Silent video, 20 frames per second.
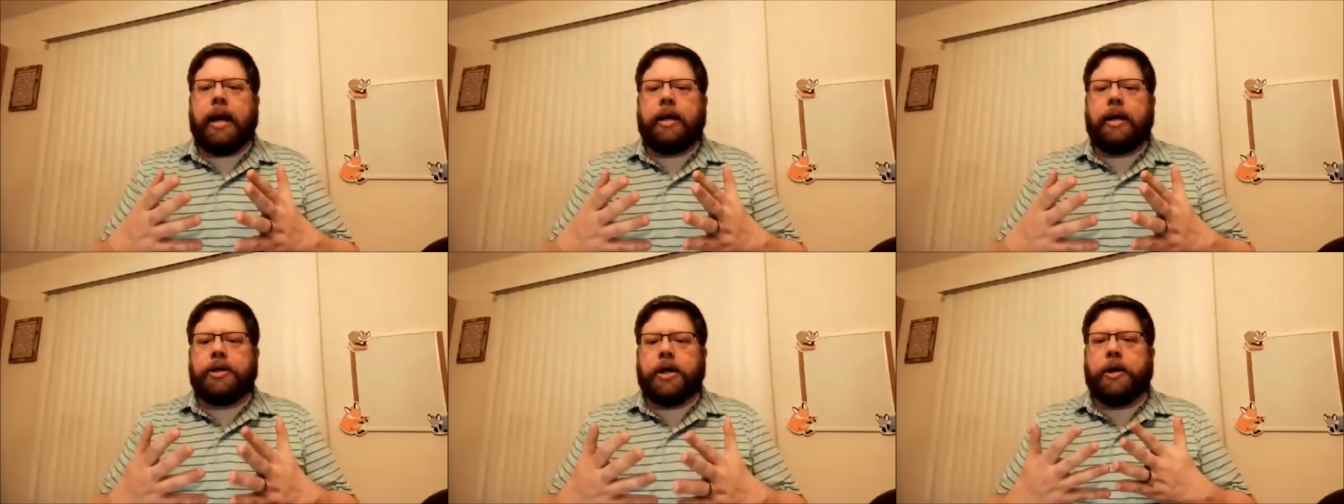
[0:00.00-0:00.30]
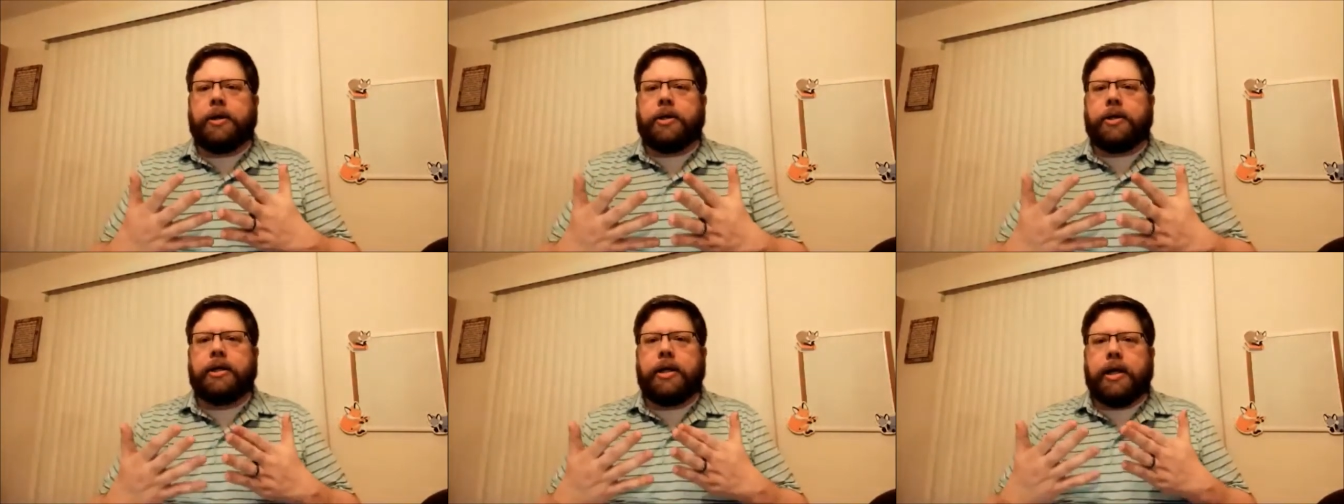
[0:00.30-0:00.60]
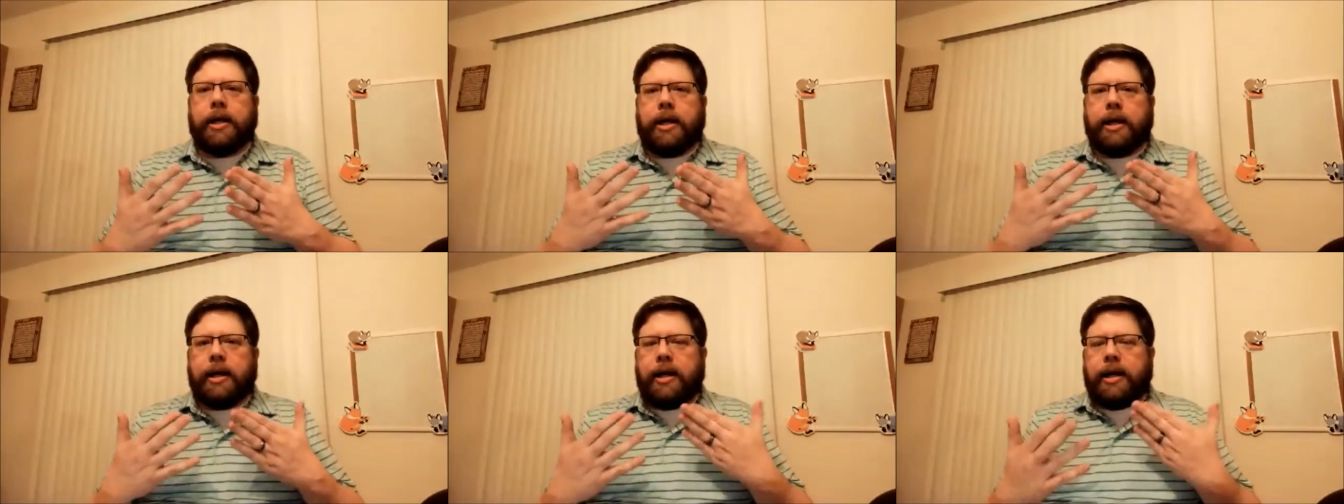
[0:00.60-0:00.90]
church
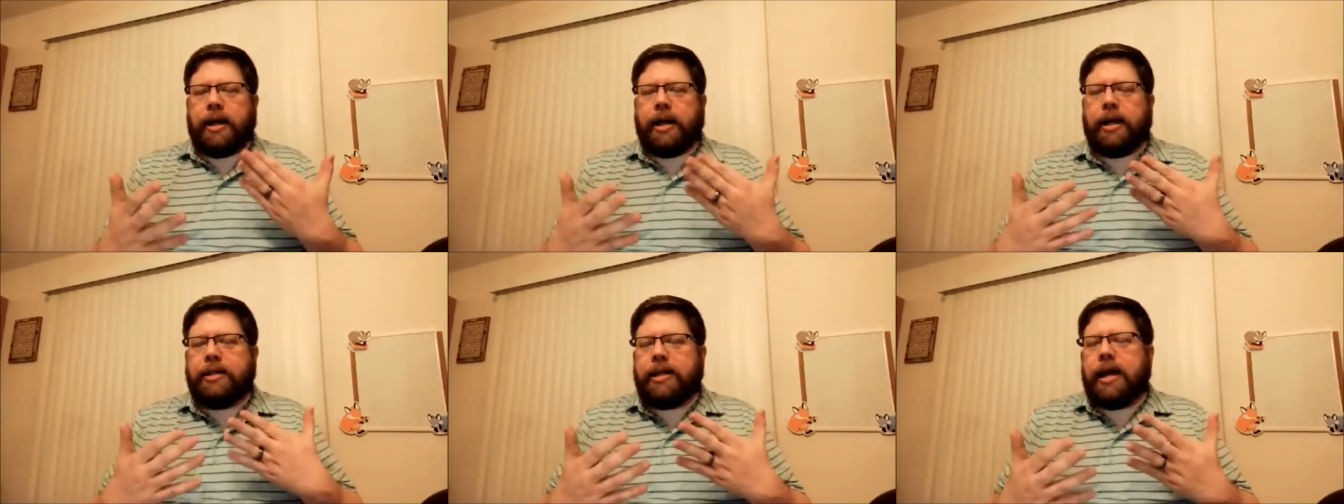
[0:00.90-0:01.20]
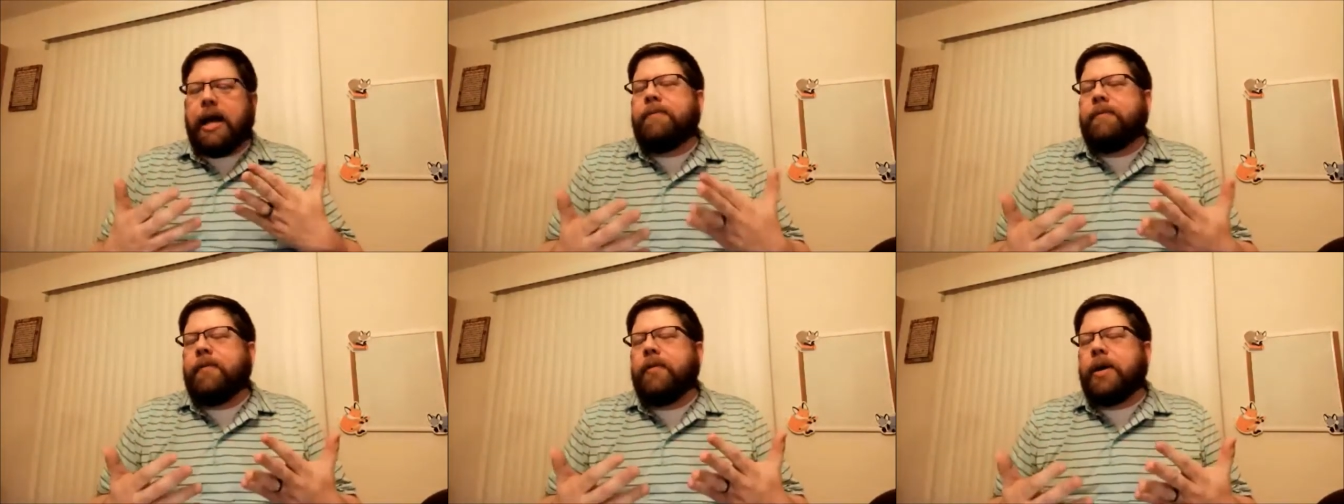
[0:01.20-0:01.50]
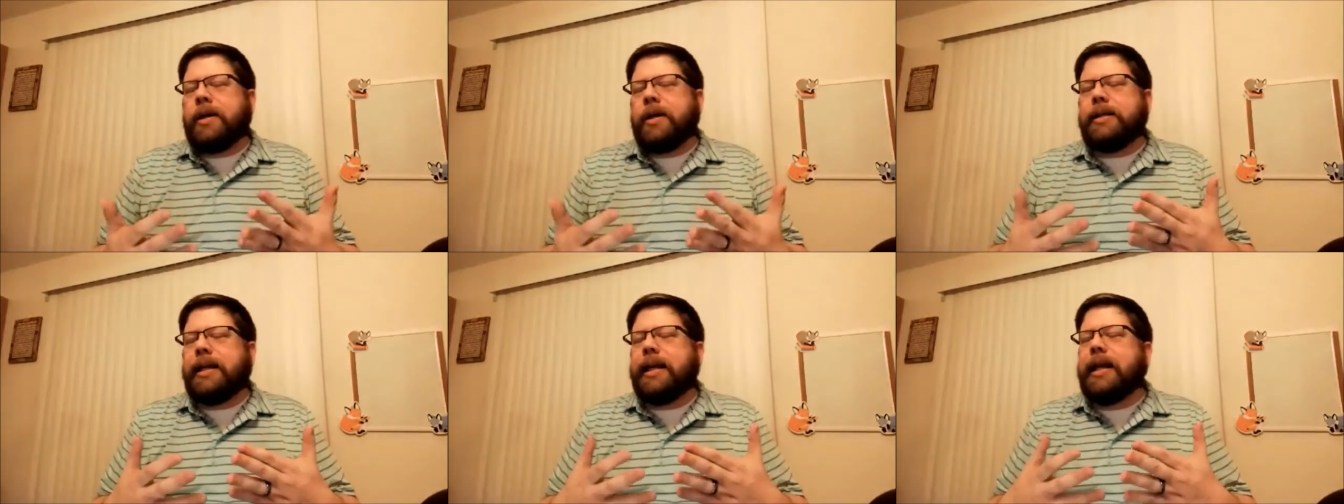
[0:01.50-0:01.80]
it's time for
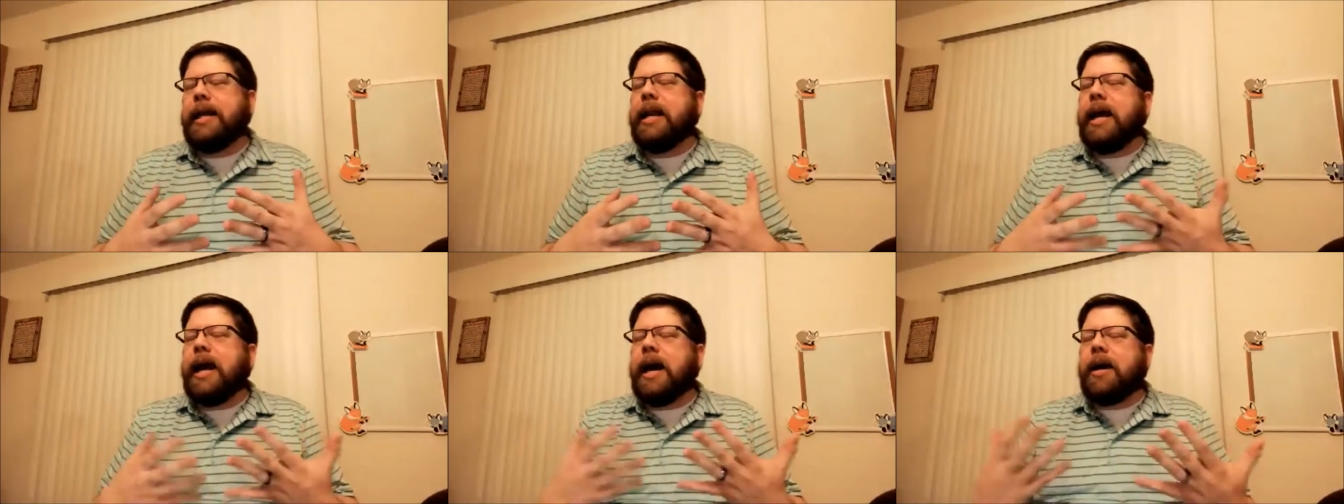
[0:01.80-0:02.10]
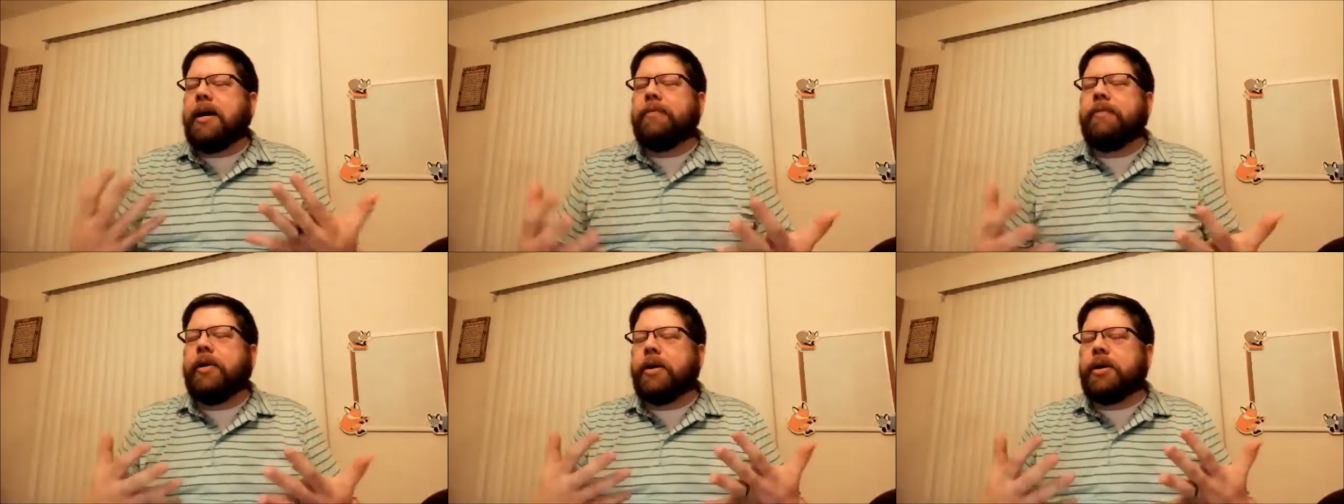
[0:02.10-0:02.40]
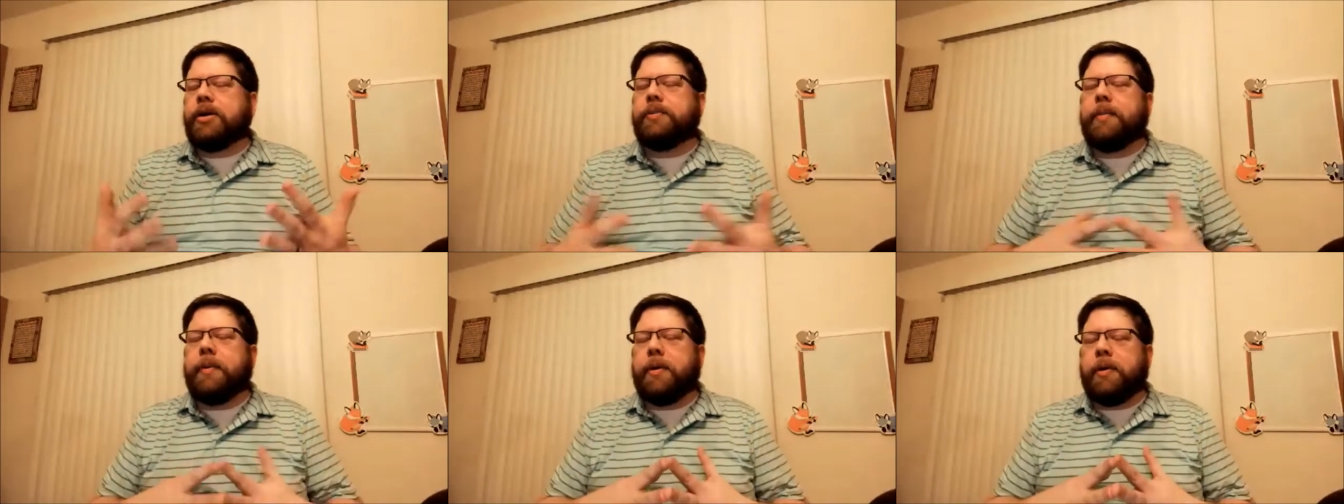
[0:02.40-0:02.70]
us to get out of
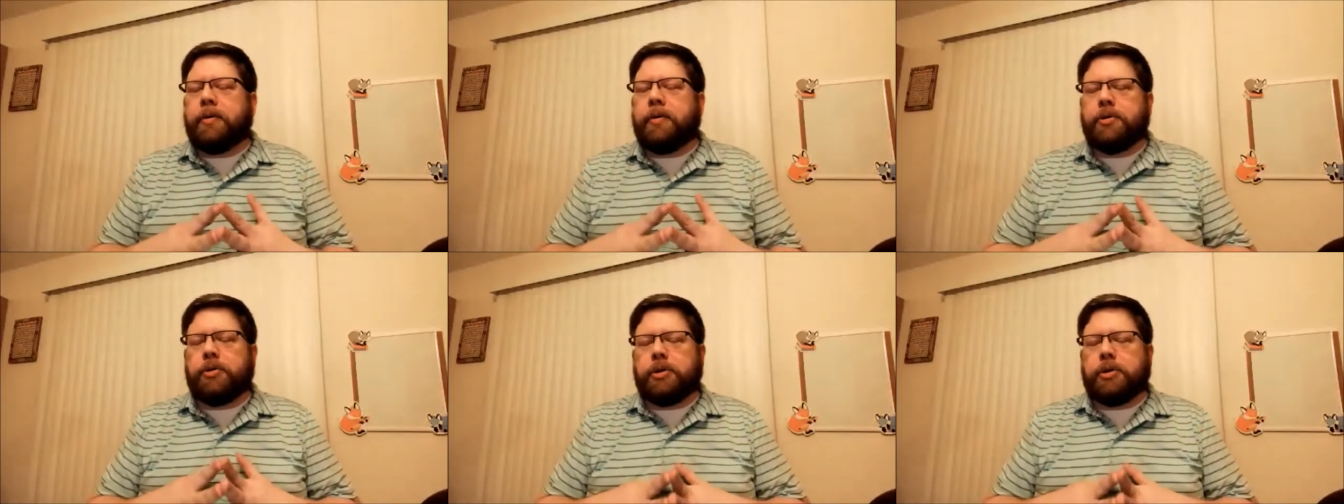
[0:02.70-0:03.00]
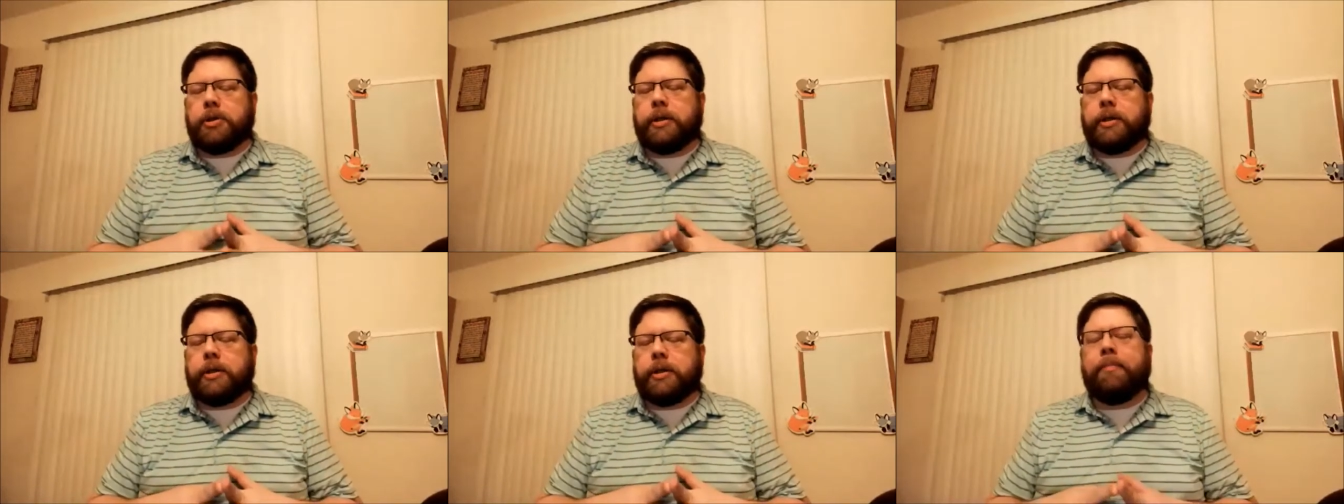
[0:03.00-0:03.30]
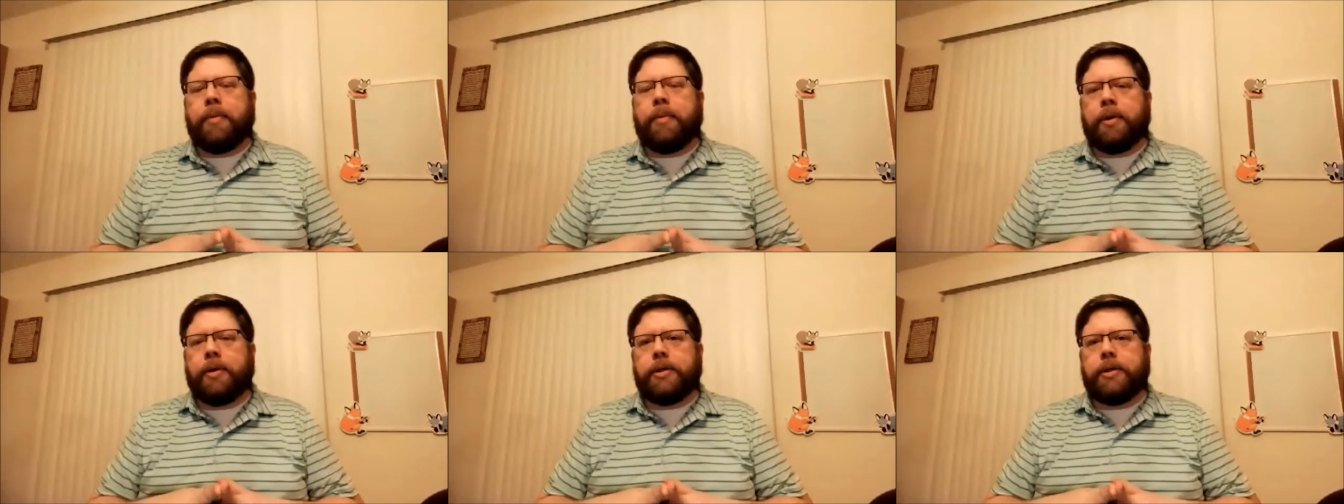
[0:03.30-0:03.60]
our spiritual
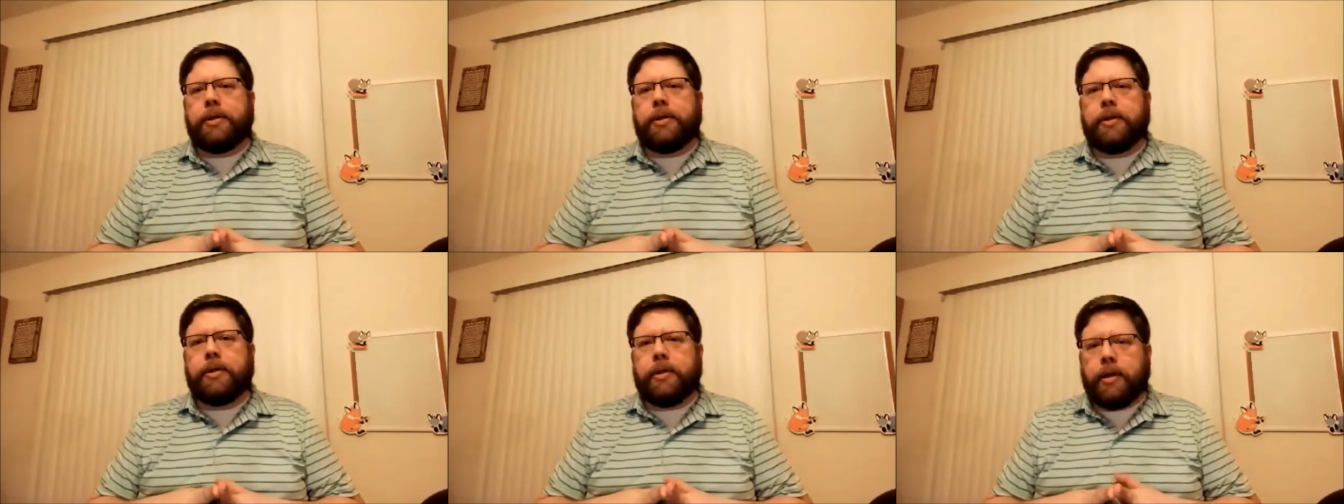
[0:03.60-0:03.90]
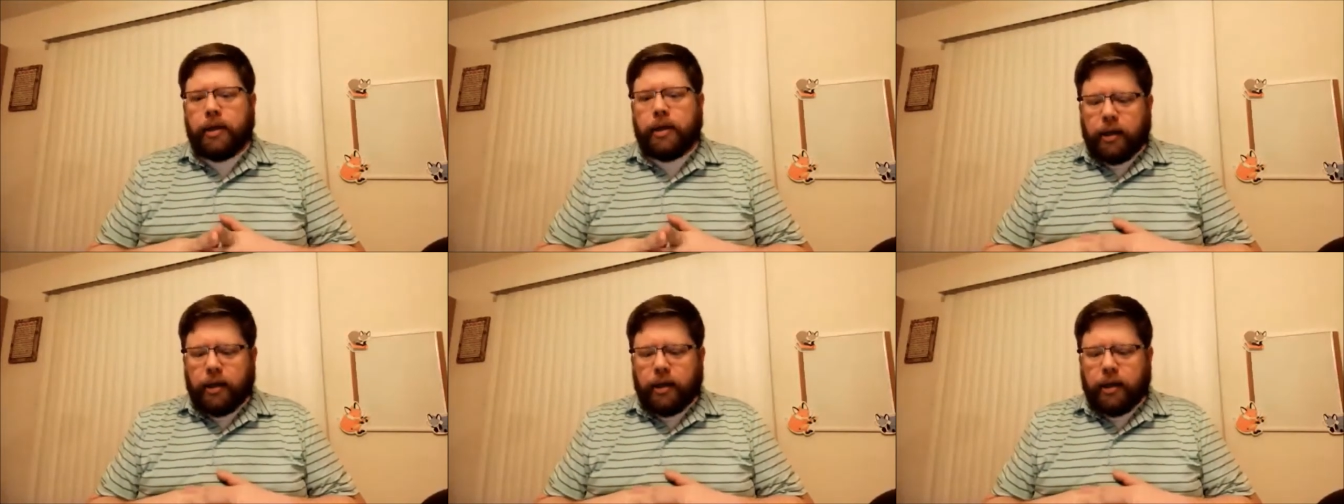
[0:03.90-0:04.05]
slumbers.